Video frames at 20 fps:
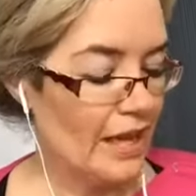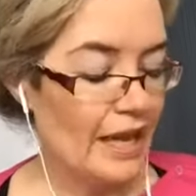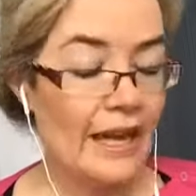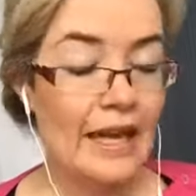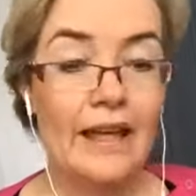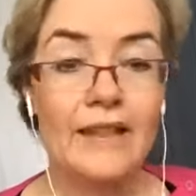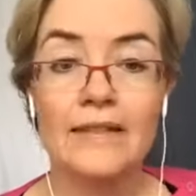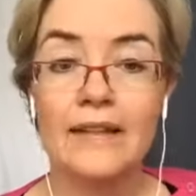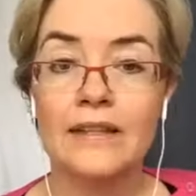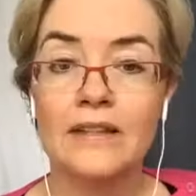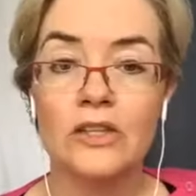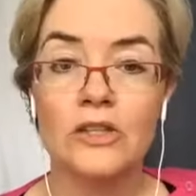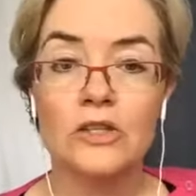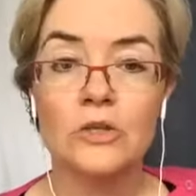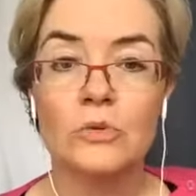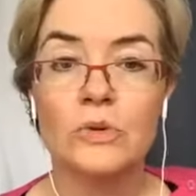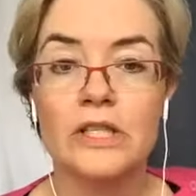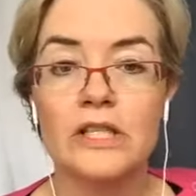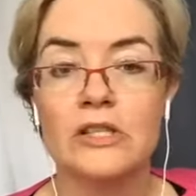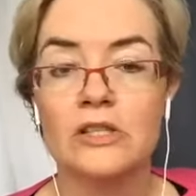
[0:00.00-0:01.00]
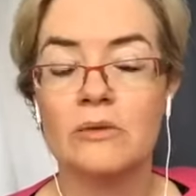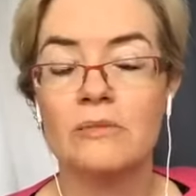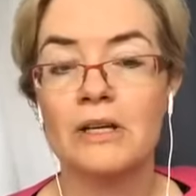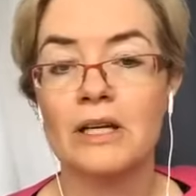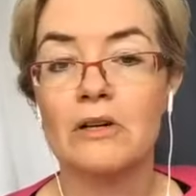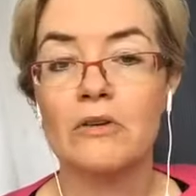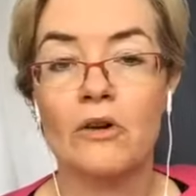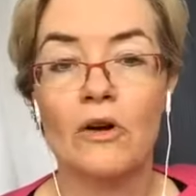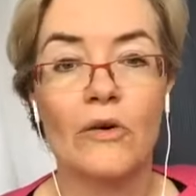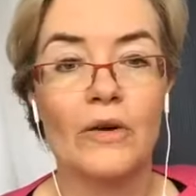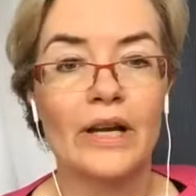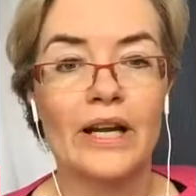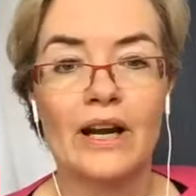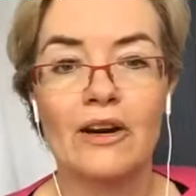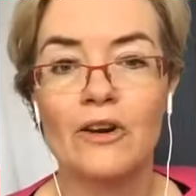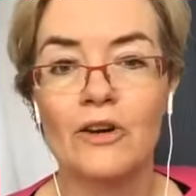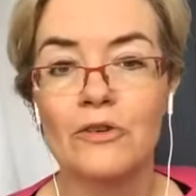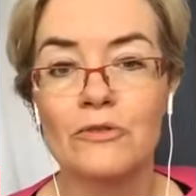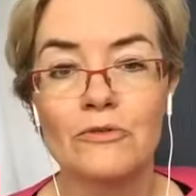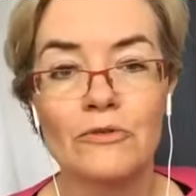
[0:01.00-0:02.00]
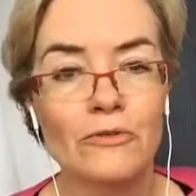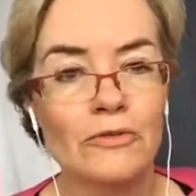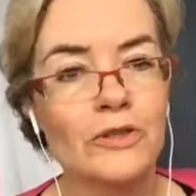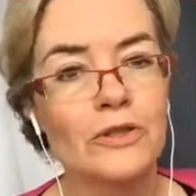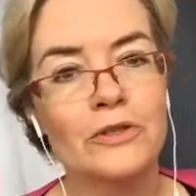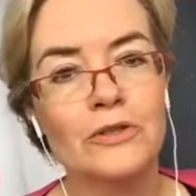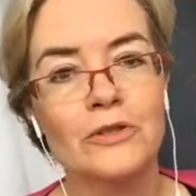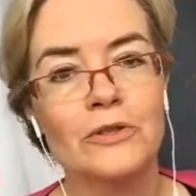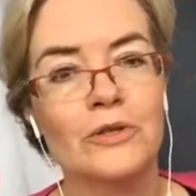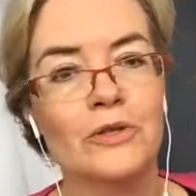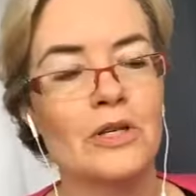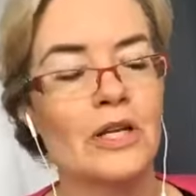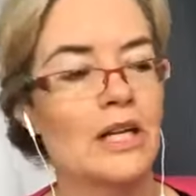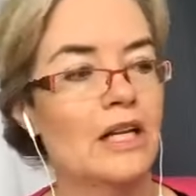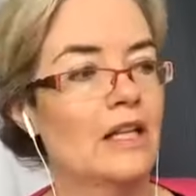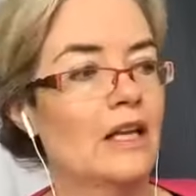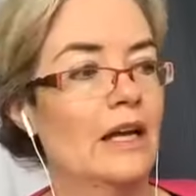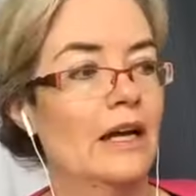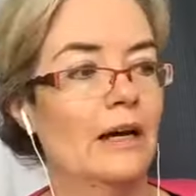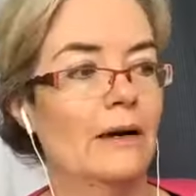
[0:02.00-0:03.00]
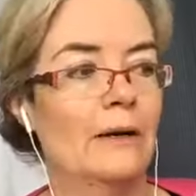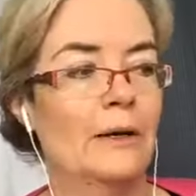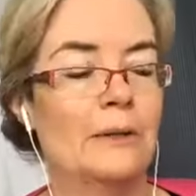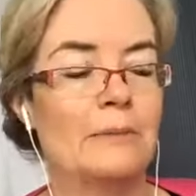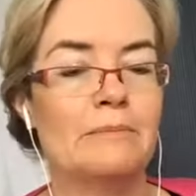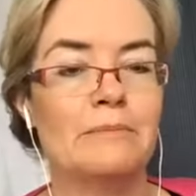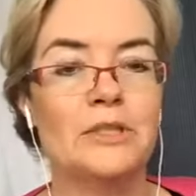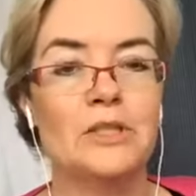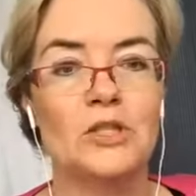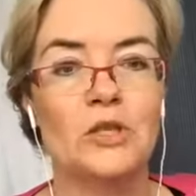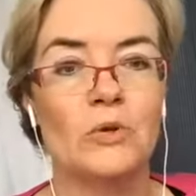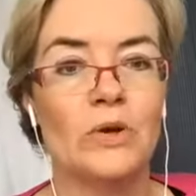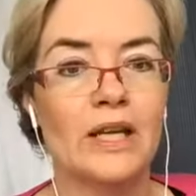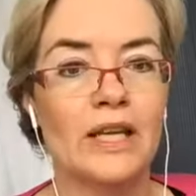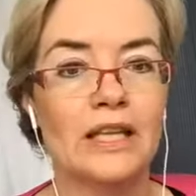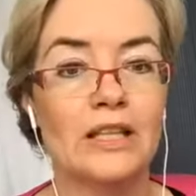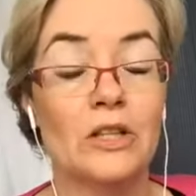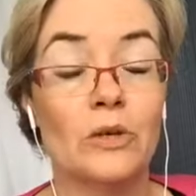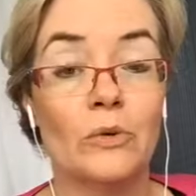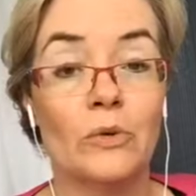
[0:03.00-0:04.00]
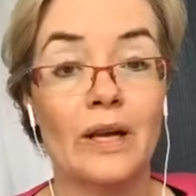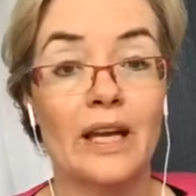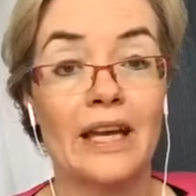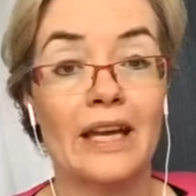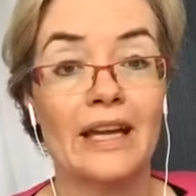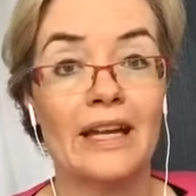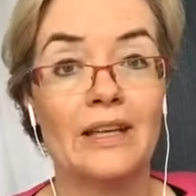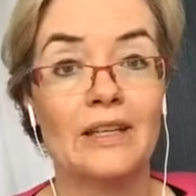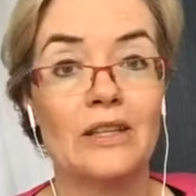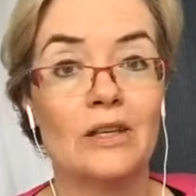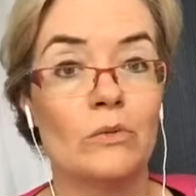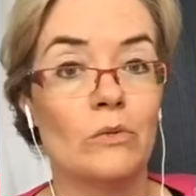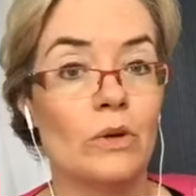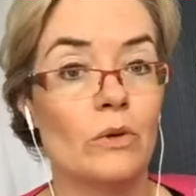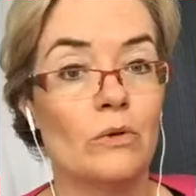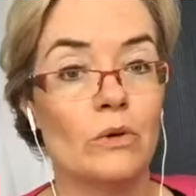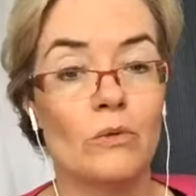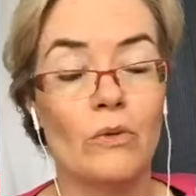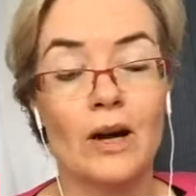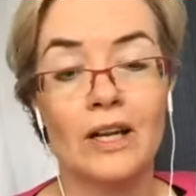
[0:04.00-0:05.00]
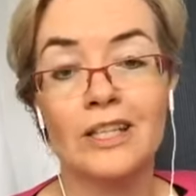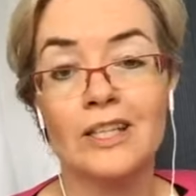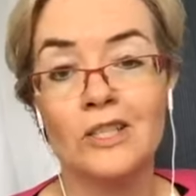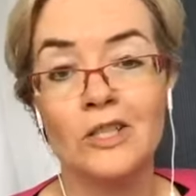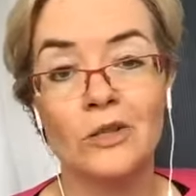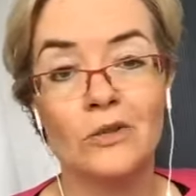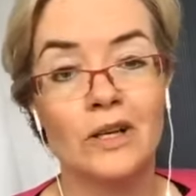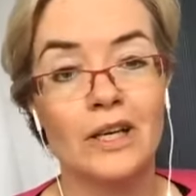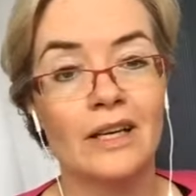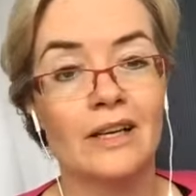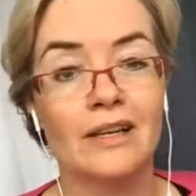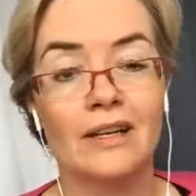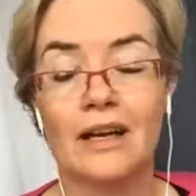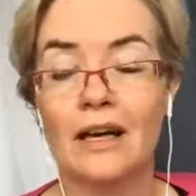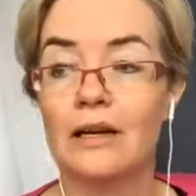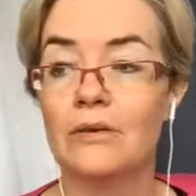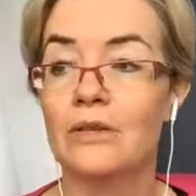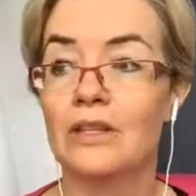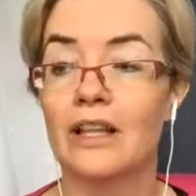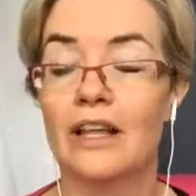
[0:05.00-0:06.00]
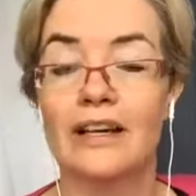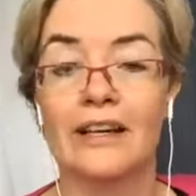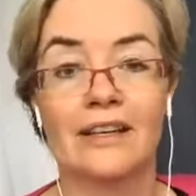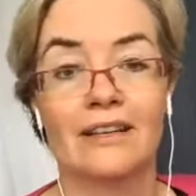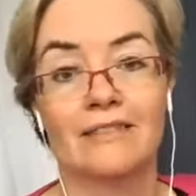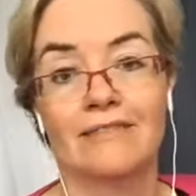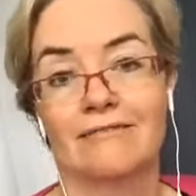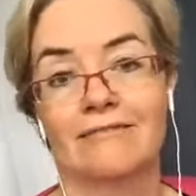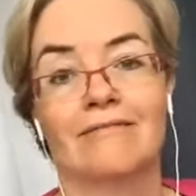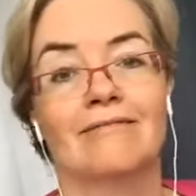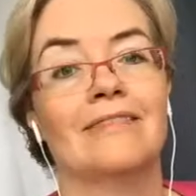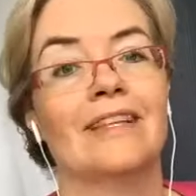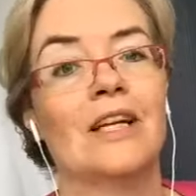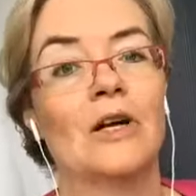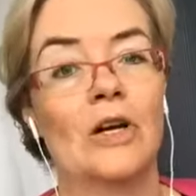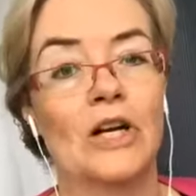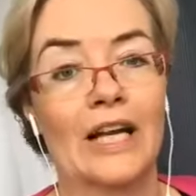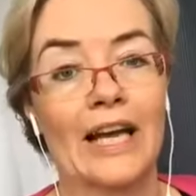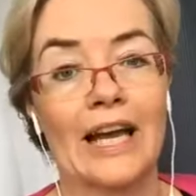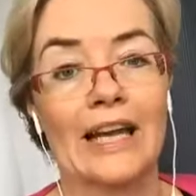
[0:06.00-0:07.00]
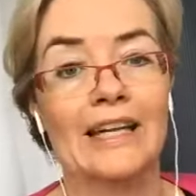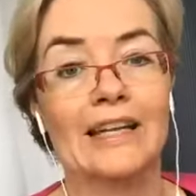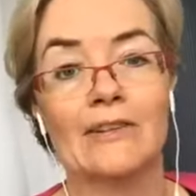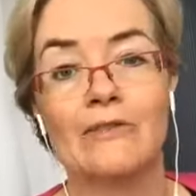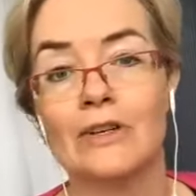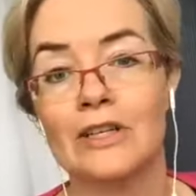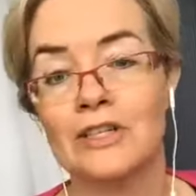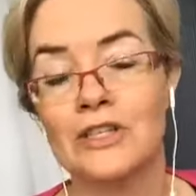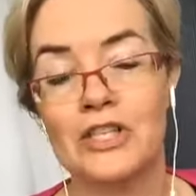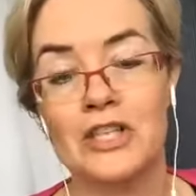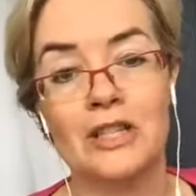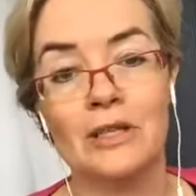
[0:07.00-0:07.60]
And then there's wisdom in growing our own food, doing it the way that we would want to do it. I would like the organic version, the